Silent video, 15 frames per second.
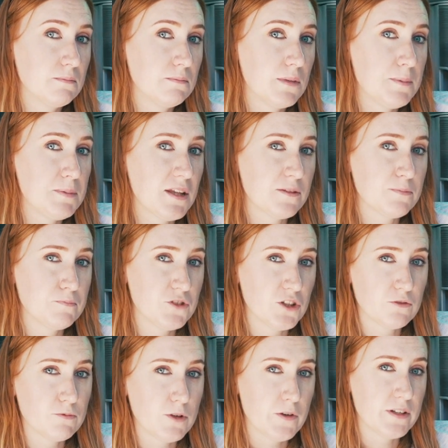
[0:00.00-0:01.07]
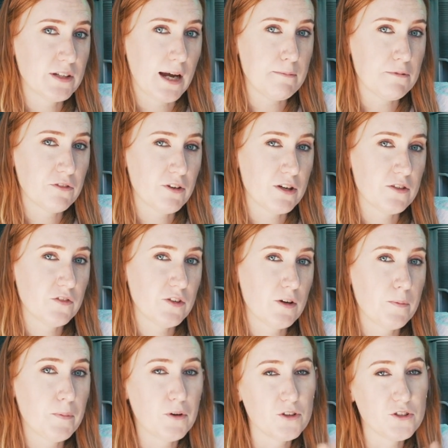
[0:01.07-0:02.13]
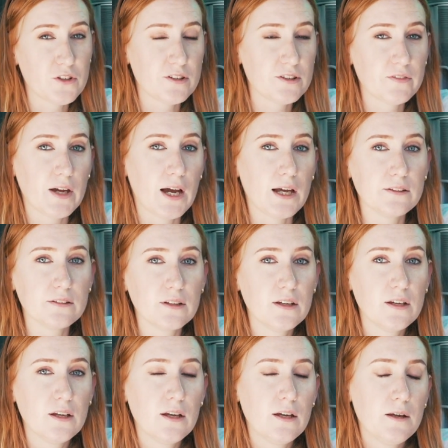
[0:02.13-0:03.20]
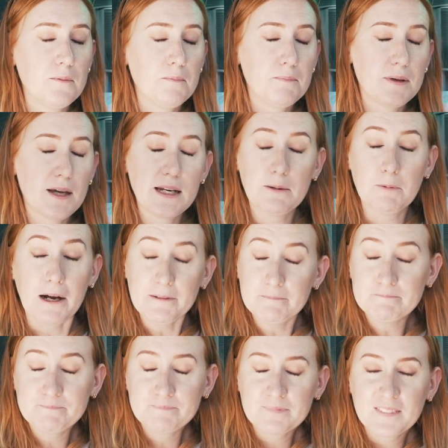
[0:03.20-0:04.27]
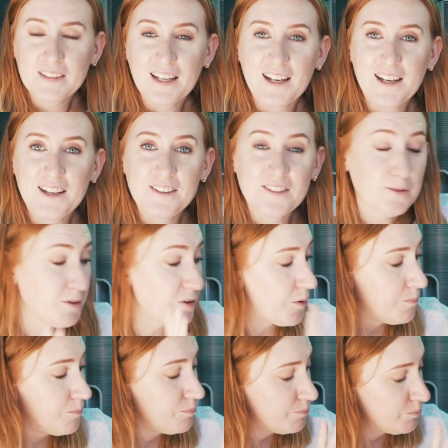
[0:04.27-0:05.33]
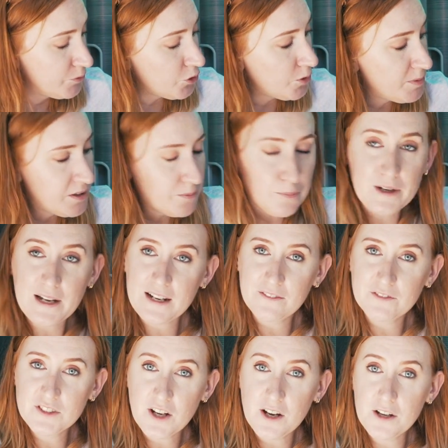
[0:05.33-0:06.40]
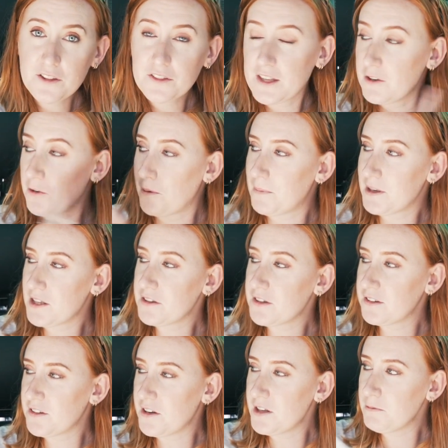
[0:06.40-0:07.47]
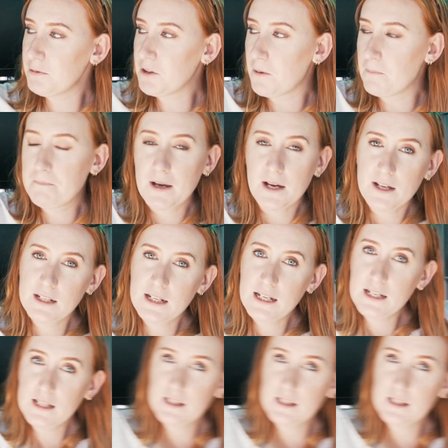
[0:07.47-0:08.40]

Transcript: Maybe that's just ruined Game of Thrones for you, I apologise if it has. But anyway, so we've got Tormund and Brienne of Tarth. Then on my other side we've got Bernie,